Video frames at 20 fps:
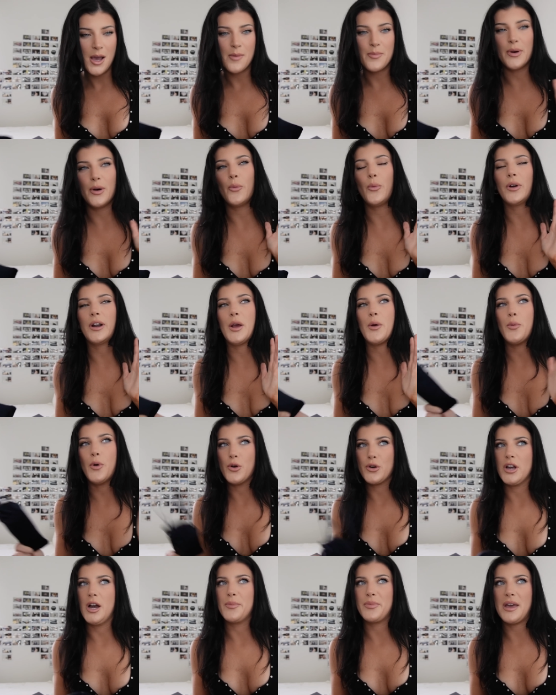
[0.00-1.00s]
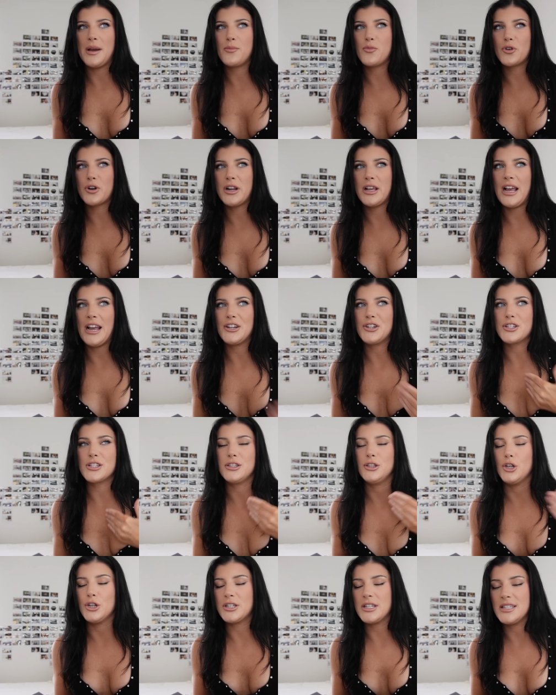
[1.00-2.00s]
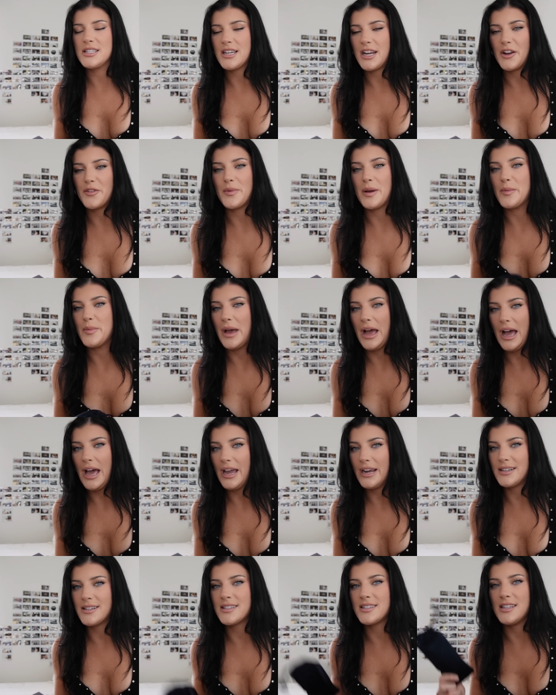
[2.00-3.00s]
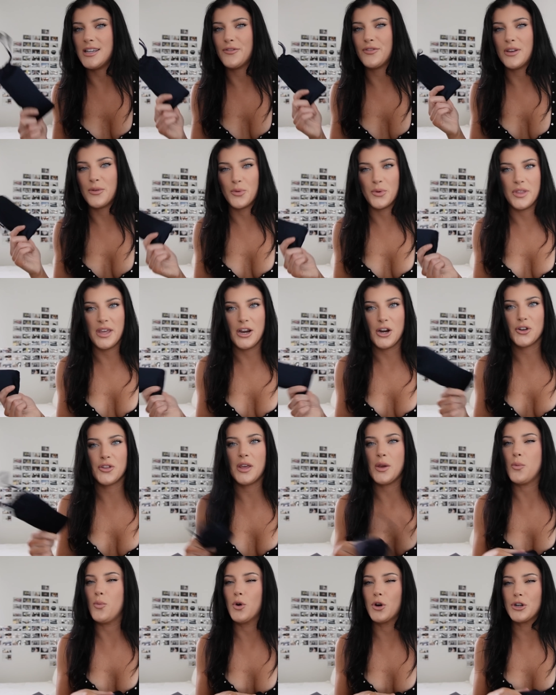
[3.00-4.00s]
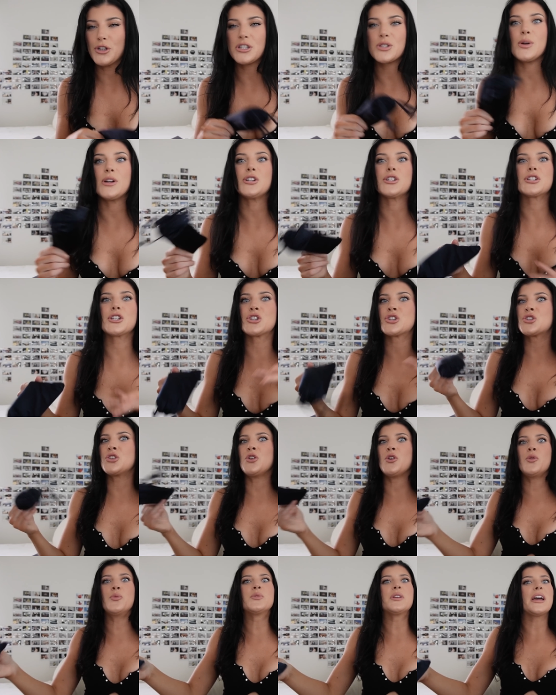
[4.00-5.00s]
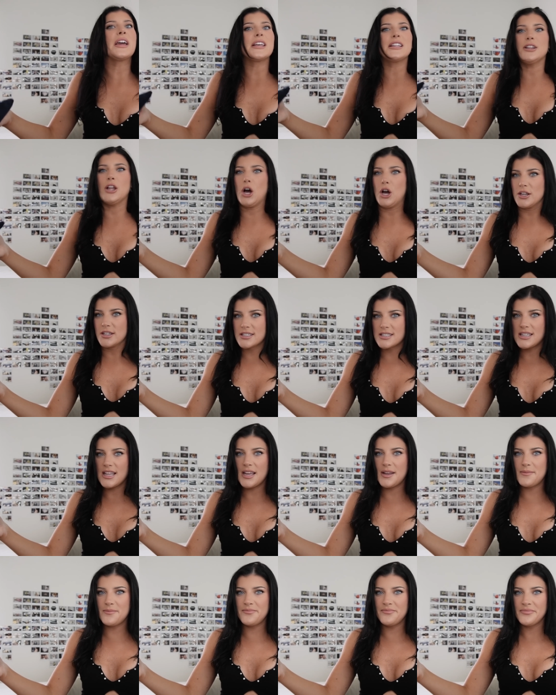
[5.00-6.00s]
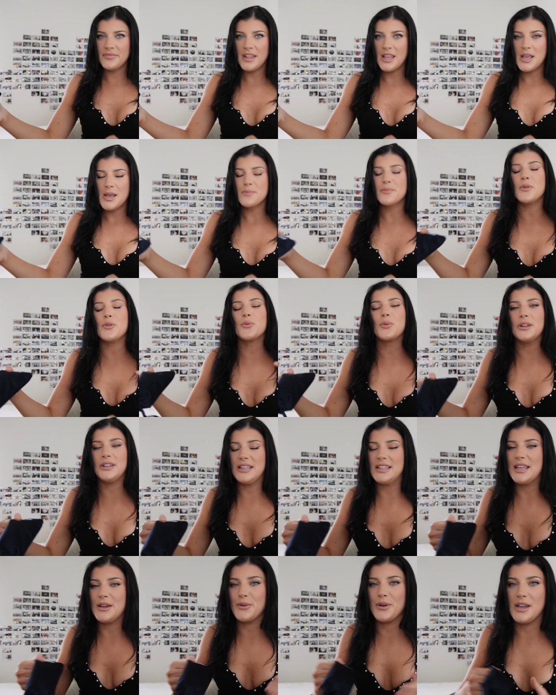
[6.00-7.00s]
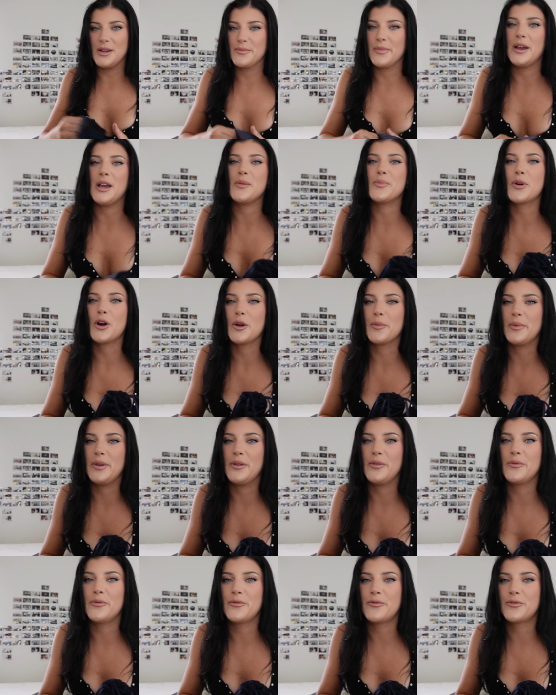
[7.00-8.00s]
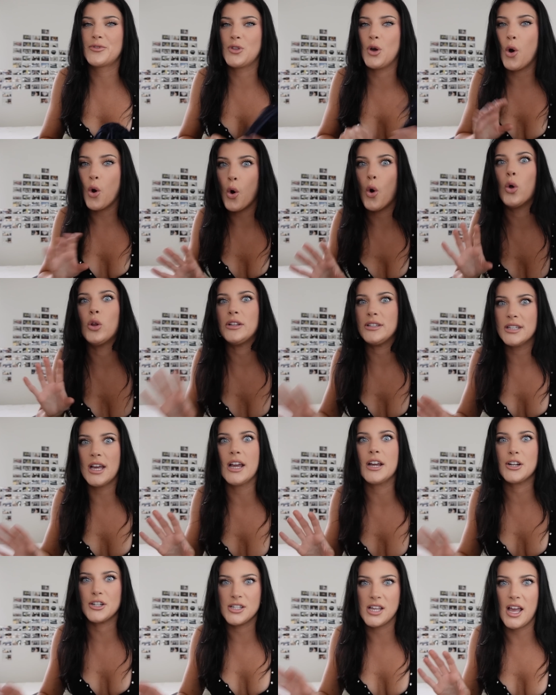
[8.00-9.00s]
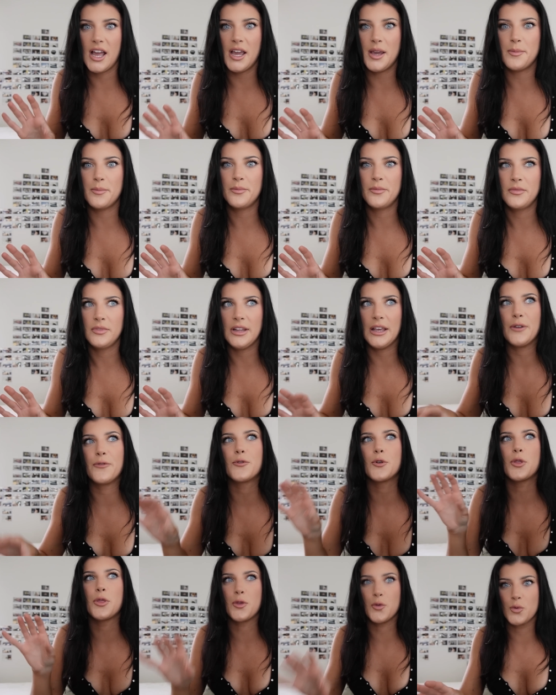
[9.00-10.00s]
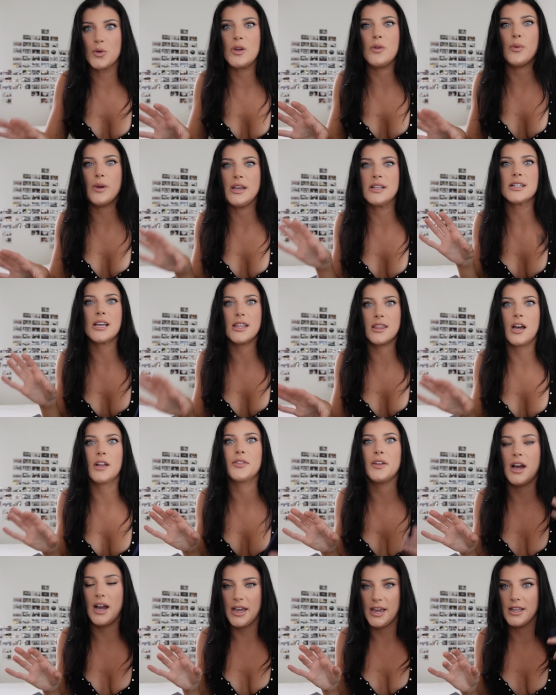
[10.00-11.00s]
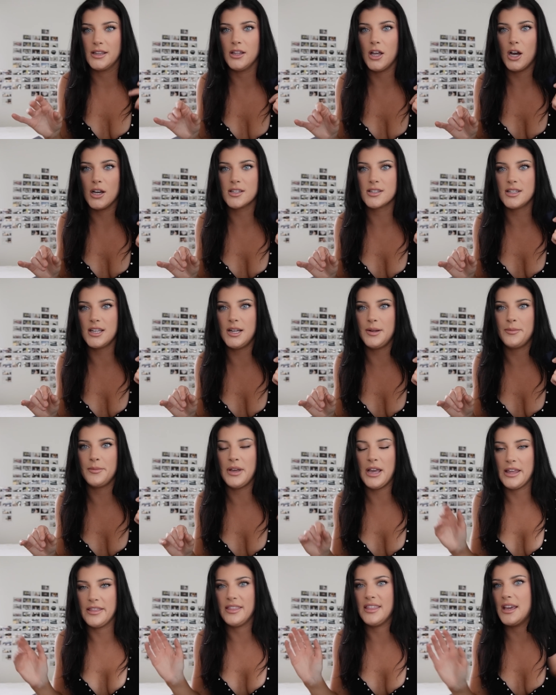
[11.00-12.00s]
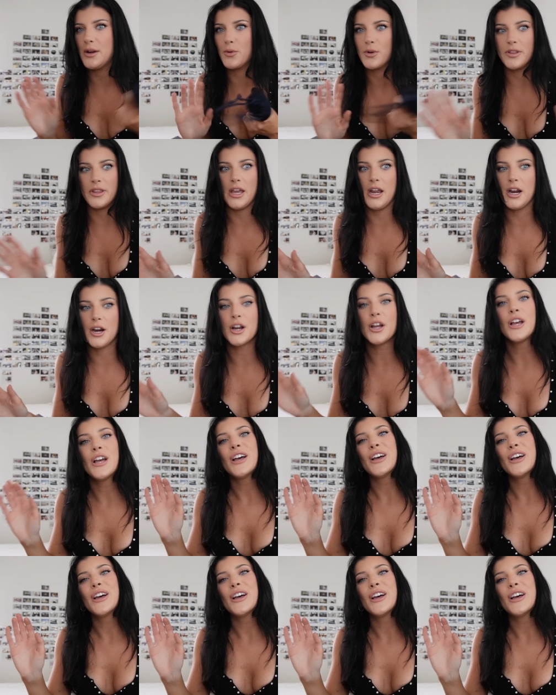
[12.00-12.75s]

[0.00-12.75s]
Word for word: but when I woke up that morning, I just looked inside of my bag to see if they were there and they weren't. So I just assumed I had lost them. But really, they were in my apartment the whole entire time. Like for three weeks, I thought that I had lost them and they were there.